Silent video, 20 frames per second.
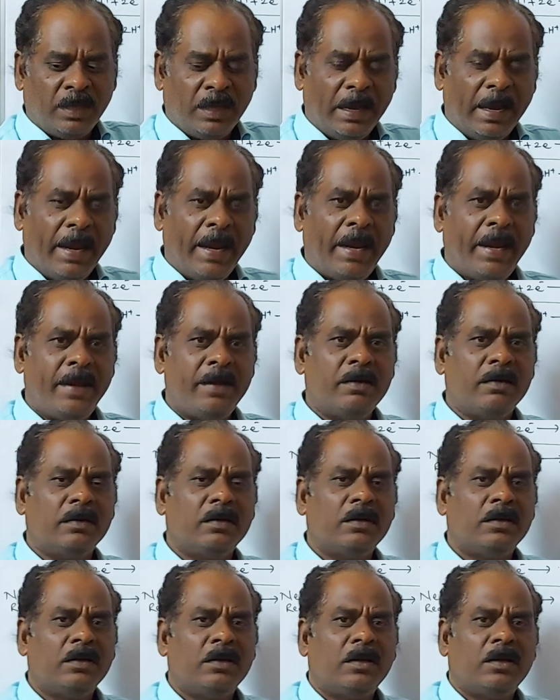and
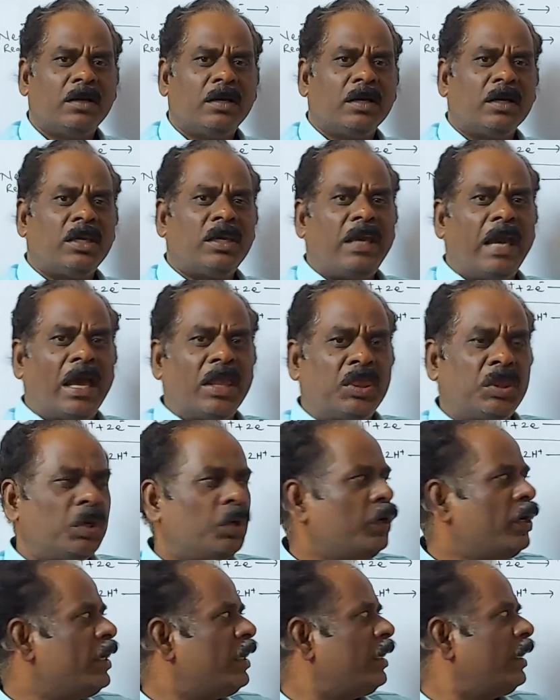
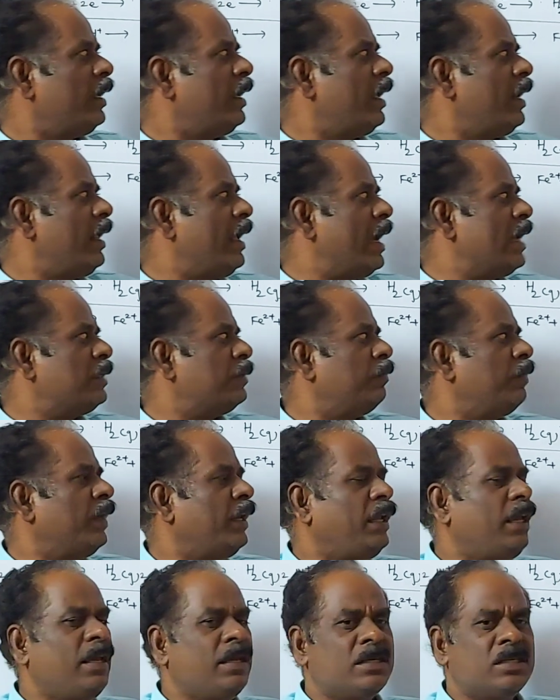cathodic area is
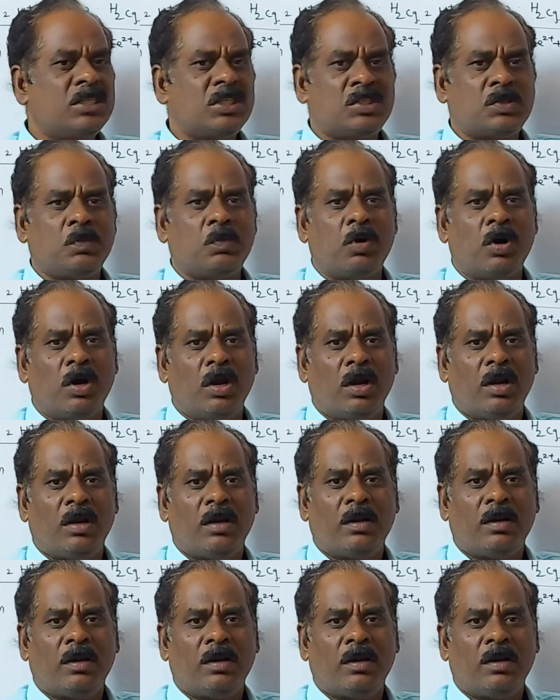very small